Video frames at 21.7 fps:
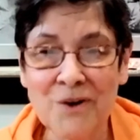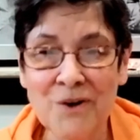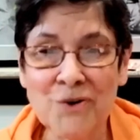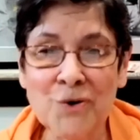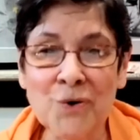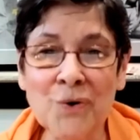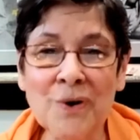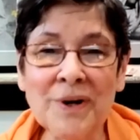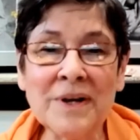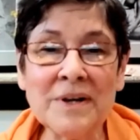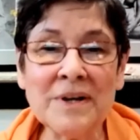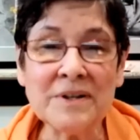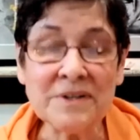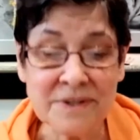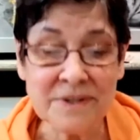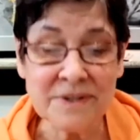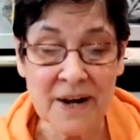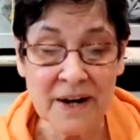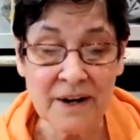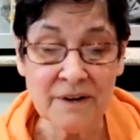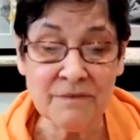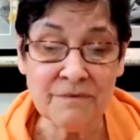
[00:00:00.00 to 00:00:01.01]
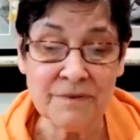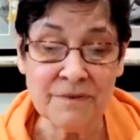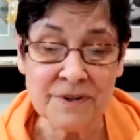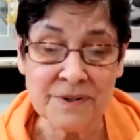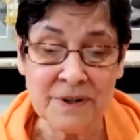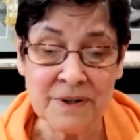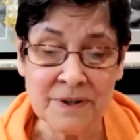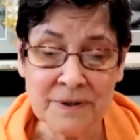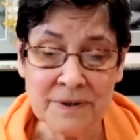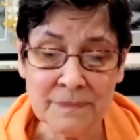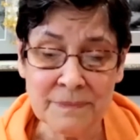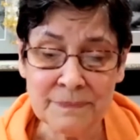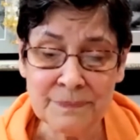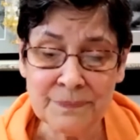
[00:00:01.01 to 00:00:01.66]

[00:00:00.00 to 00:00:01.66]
During his second visit,